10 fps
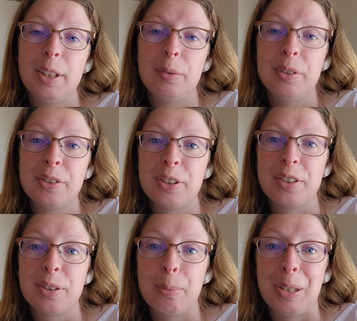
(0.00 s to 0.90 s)
It was
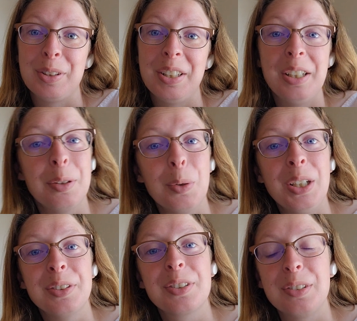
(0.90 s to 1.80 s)
just about the
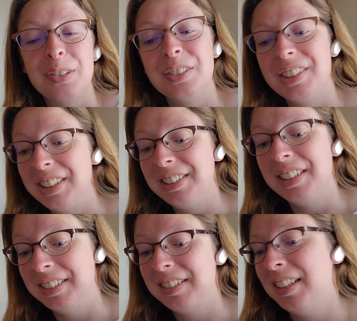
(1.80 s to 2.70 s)
equine school and he
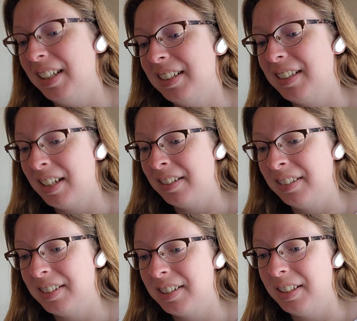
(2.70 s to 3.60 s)
didn't take
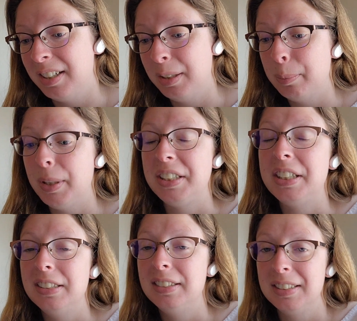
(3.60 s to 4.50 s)
attendance today, but
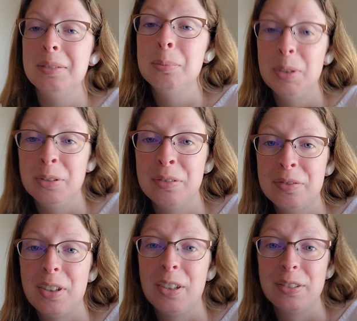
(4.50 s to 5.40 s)
he did
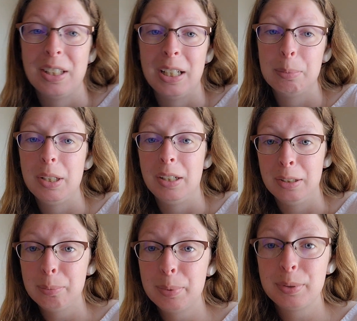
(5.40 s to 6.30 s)
move our lab
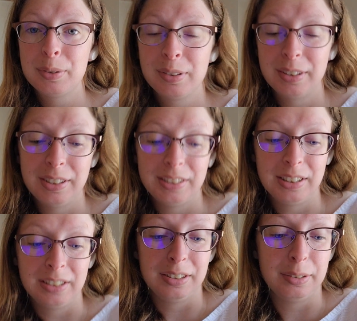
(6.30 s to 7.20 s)
up.
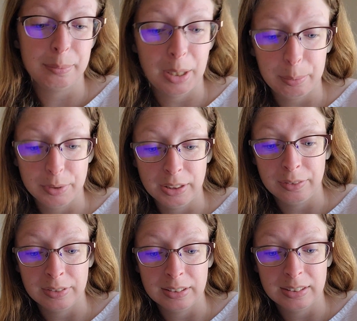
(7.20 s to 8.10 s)
Um, I
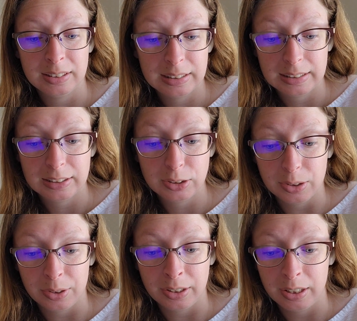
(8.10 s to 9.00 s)
believe
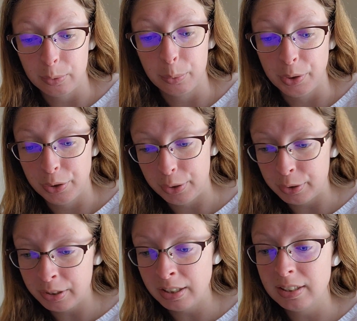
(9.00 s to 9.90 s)
starting at
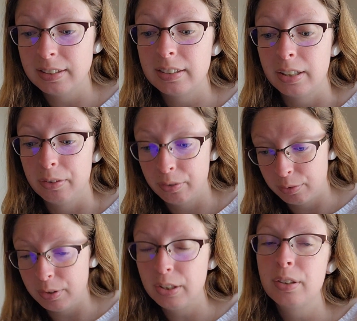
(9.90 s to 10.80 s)
1.30 instead of
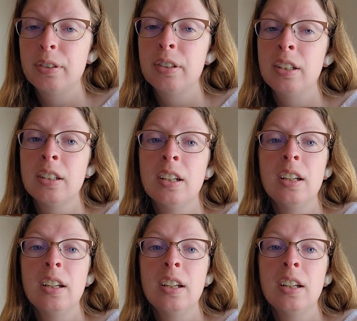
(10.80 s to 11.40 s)
3.30.